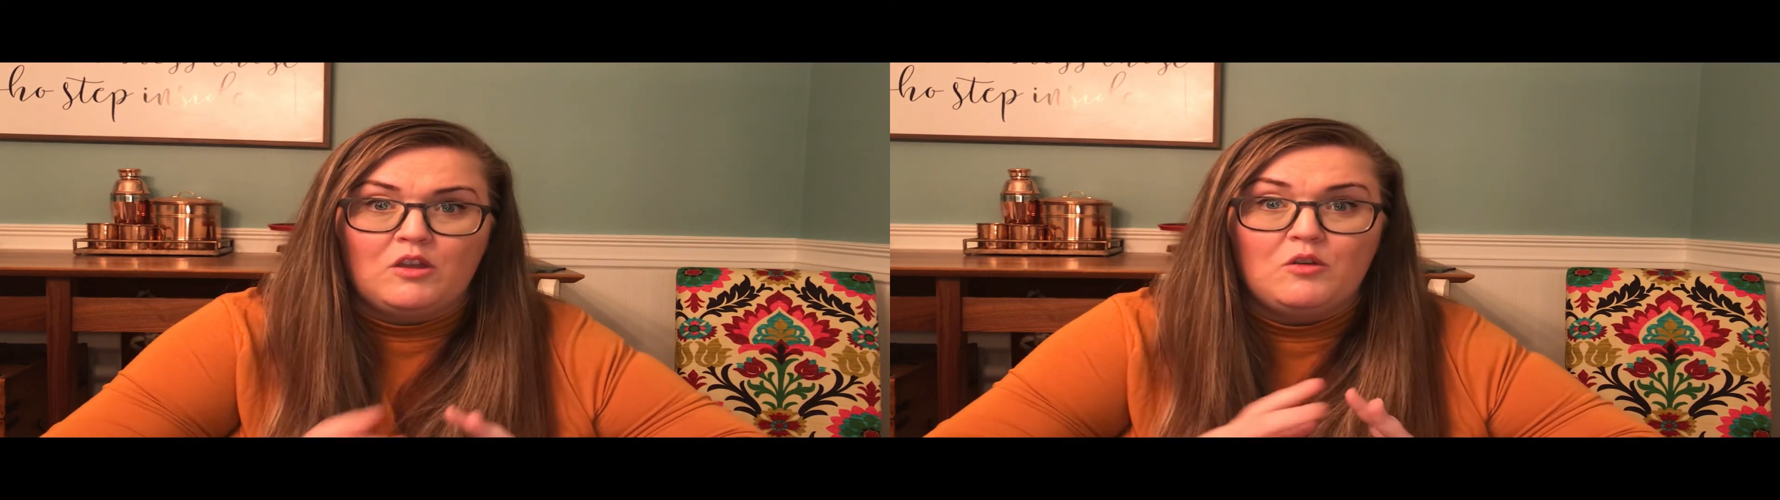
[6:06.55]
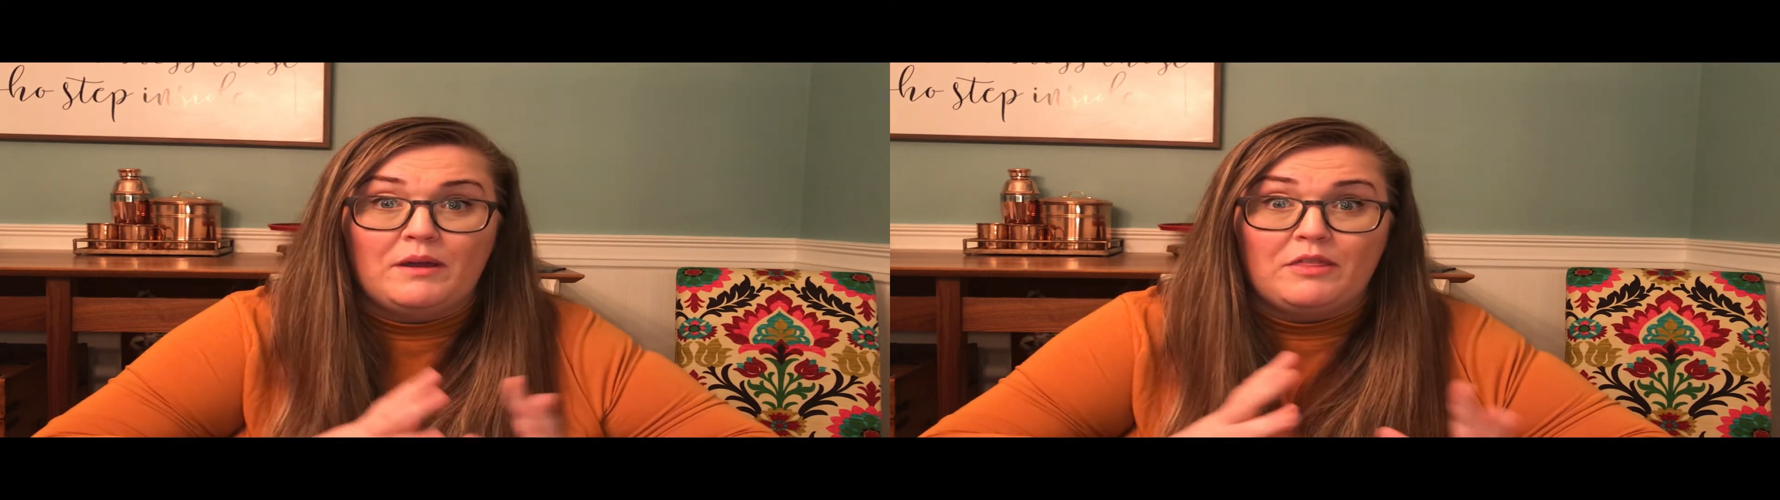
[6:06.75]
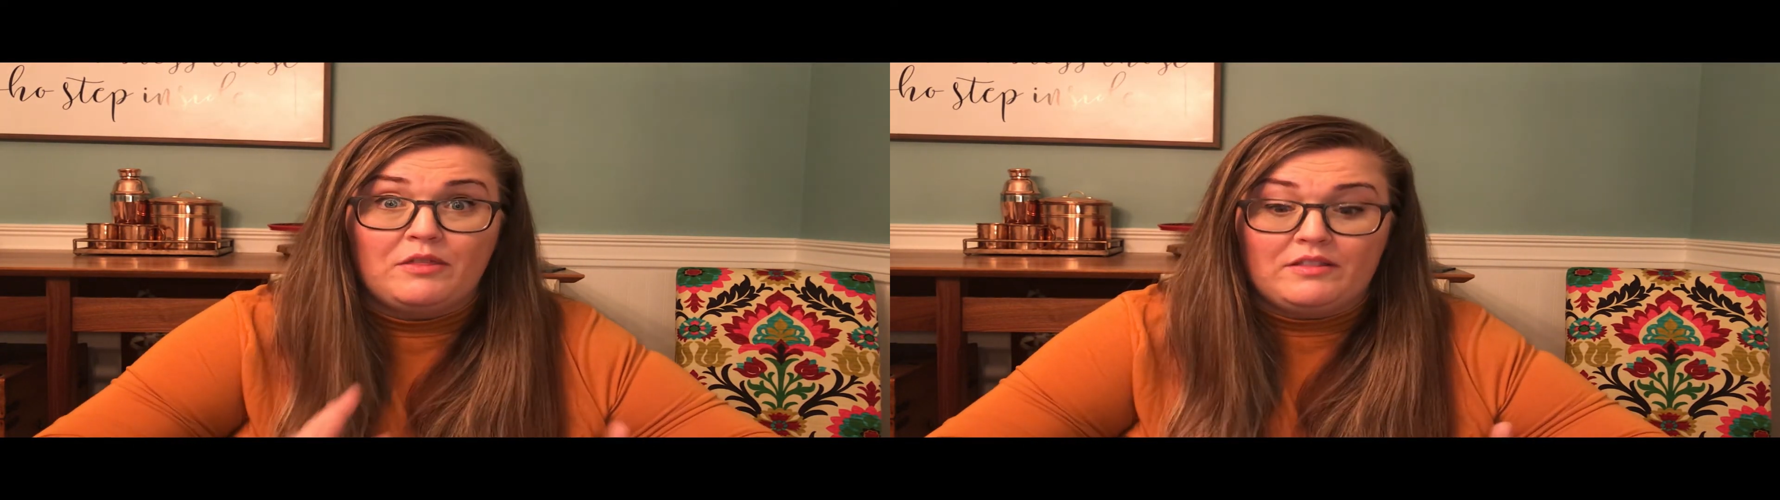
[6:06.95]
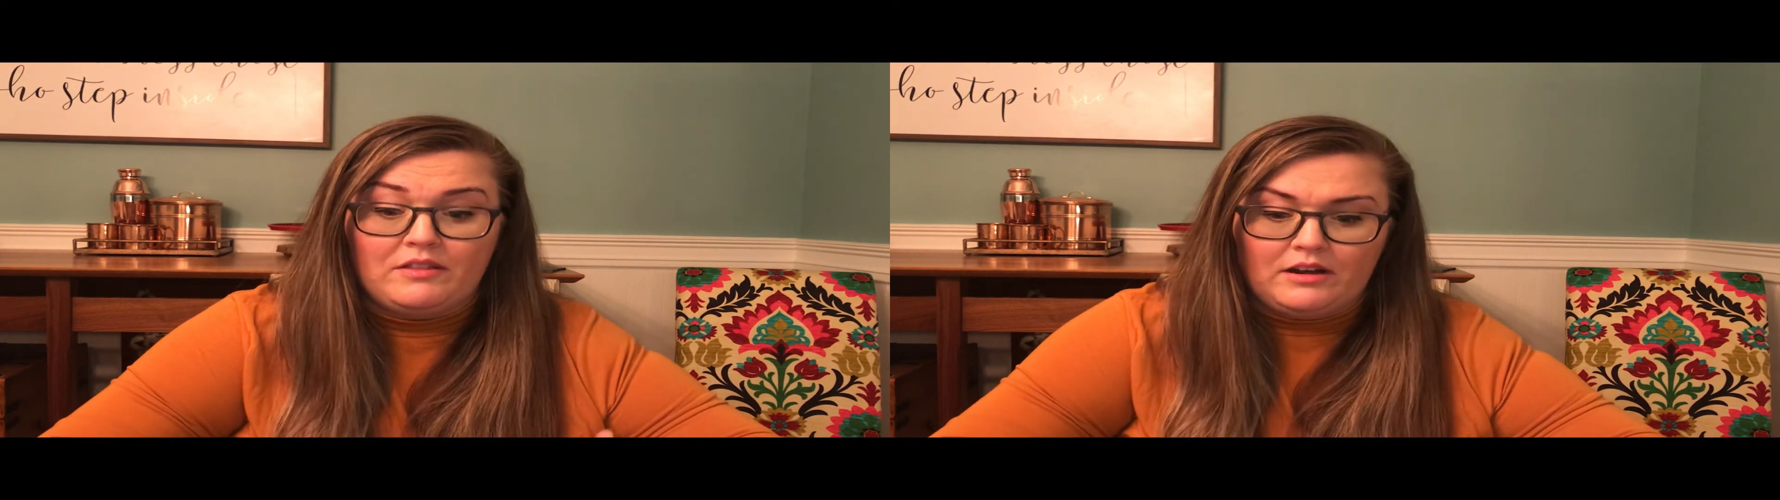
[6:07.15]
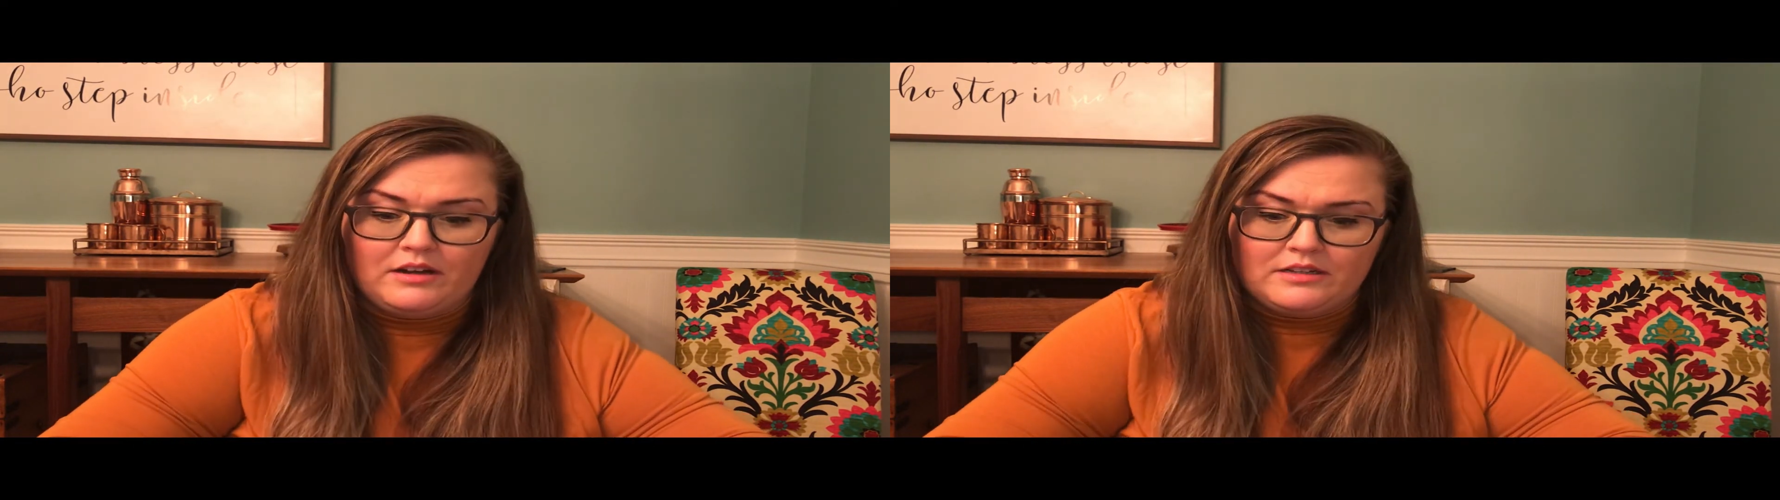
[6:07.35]
you might think
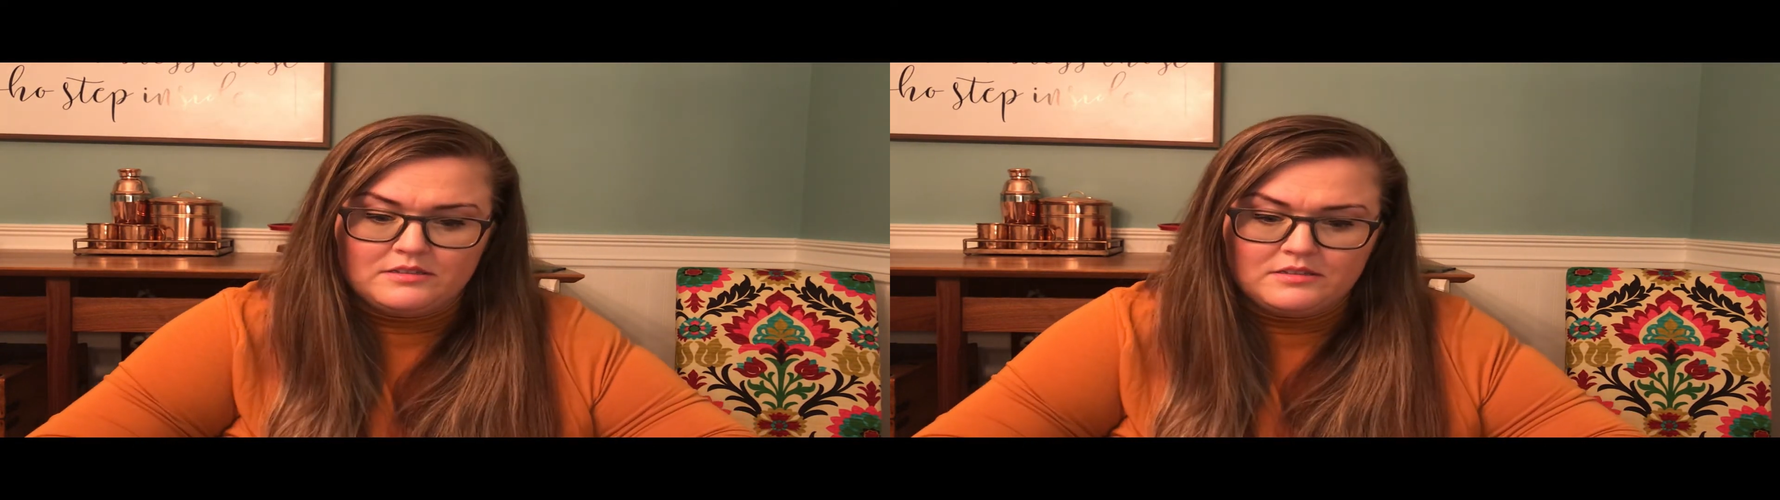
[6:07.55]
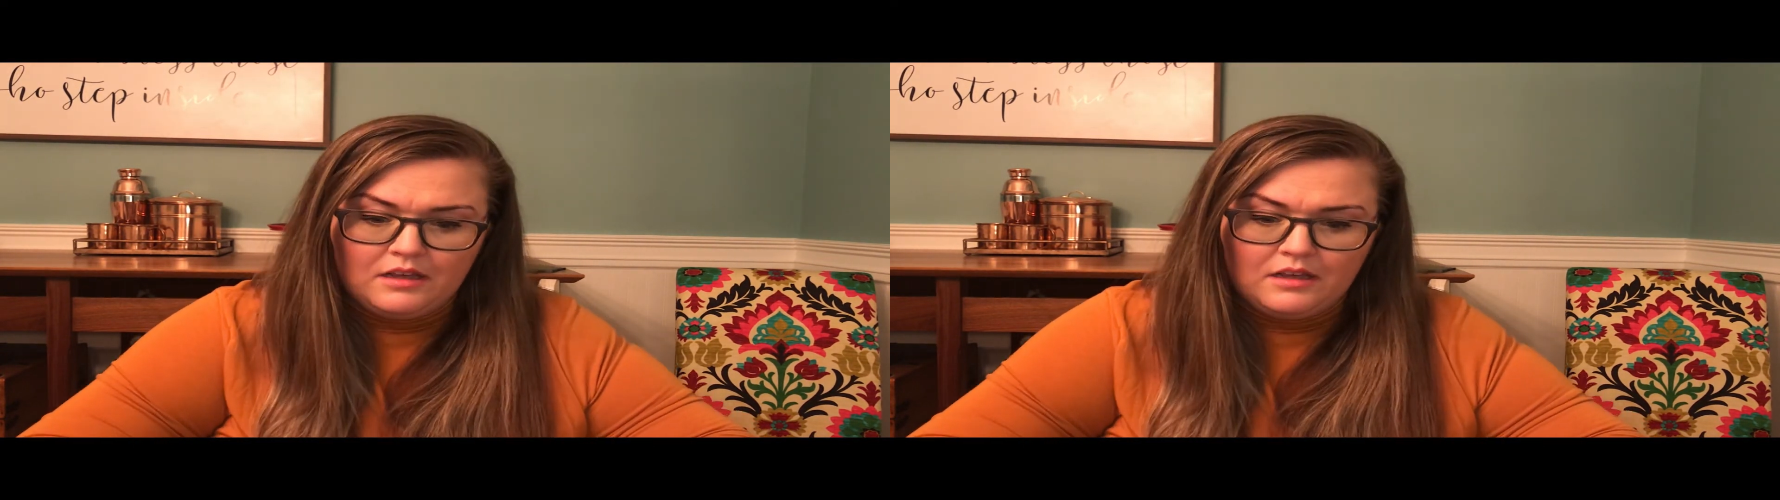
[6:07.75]
that it is.